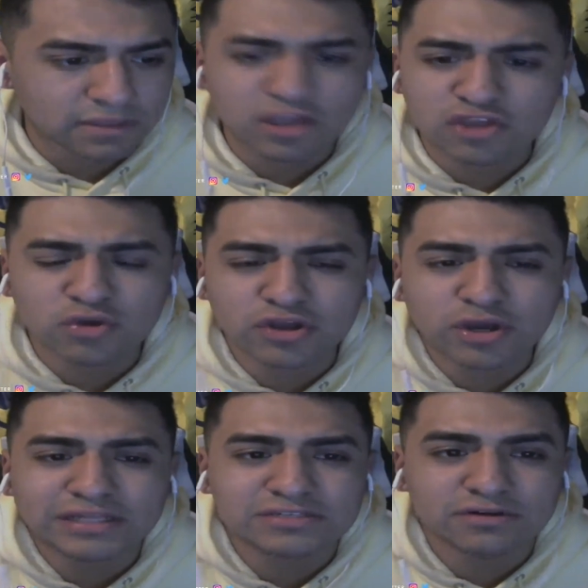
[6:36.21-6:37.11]
You could kind
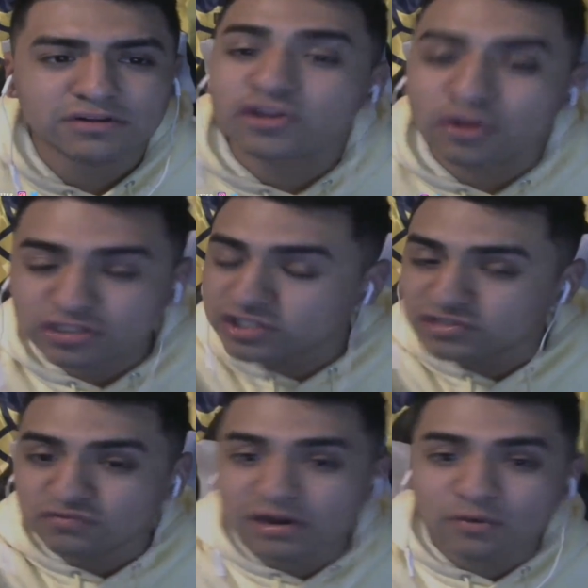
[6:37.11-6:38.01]
of sort of, just
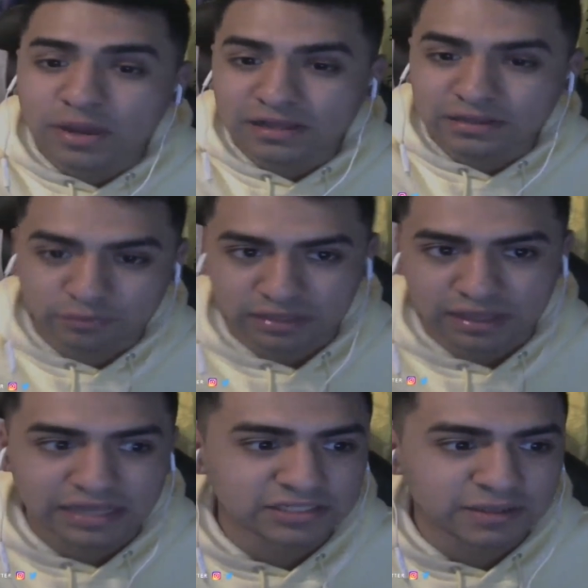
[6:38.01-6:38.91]
right away. Well, I
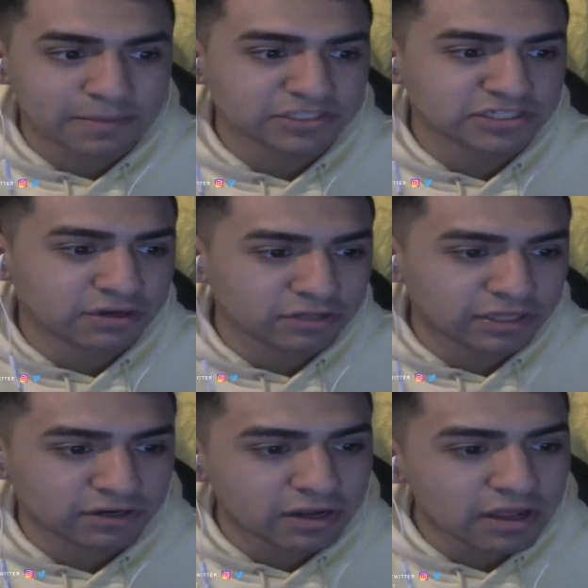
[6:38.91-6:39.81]
mentioned it
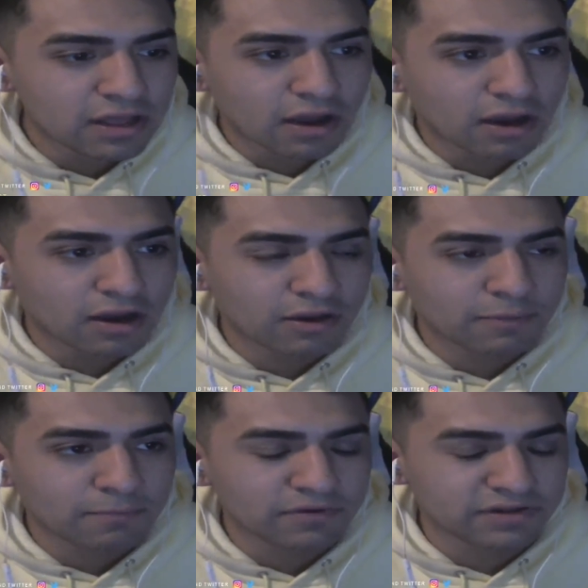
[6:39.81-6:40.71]
earlier.
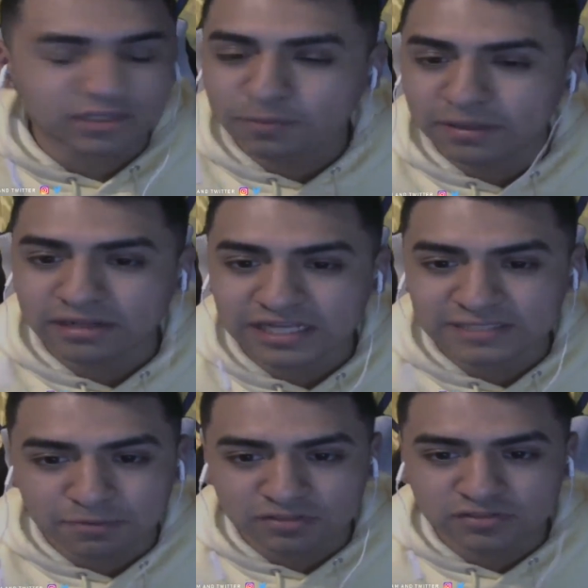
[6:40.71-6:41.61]
Renato played a nice
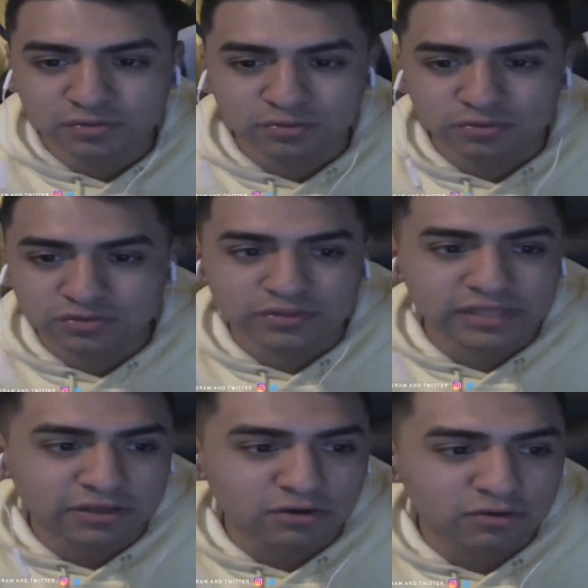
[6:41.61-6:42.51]
ball to
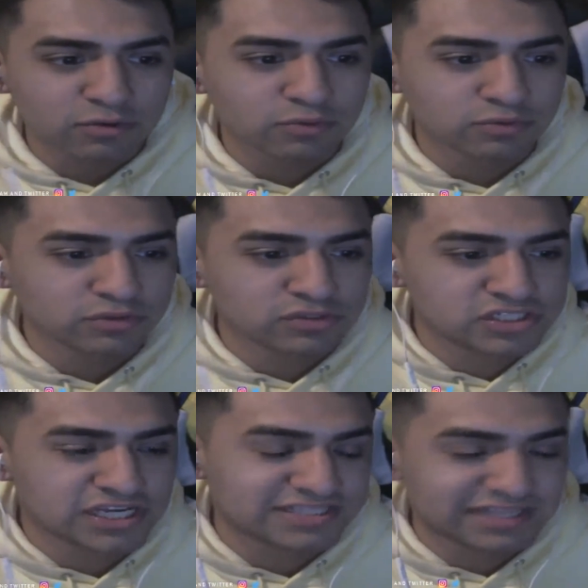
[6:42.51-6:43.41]
Nico, who
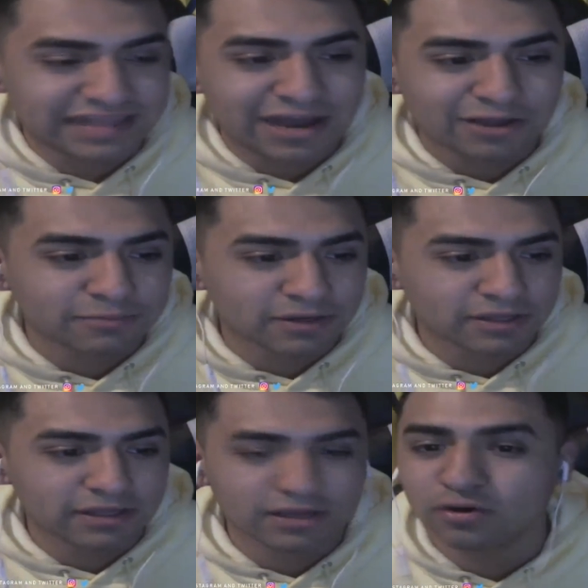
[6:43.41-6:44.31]
chested down, but
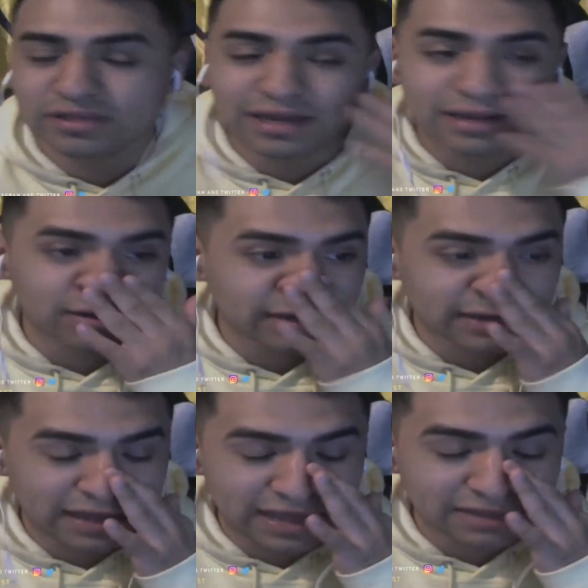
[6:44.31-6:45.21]
Kota got a
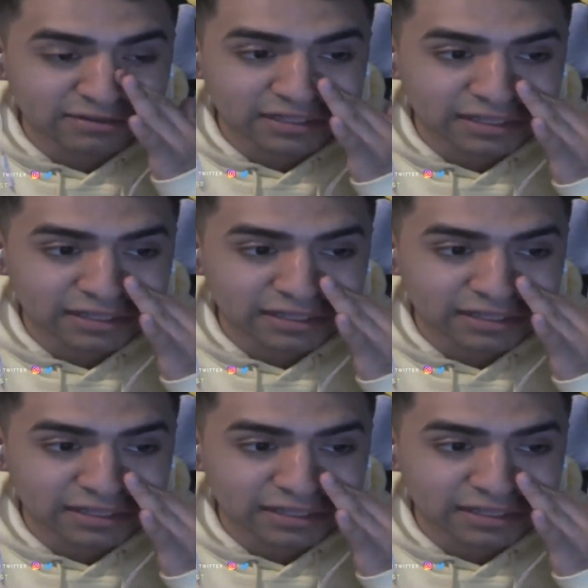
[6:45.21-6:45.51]
hand on it.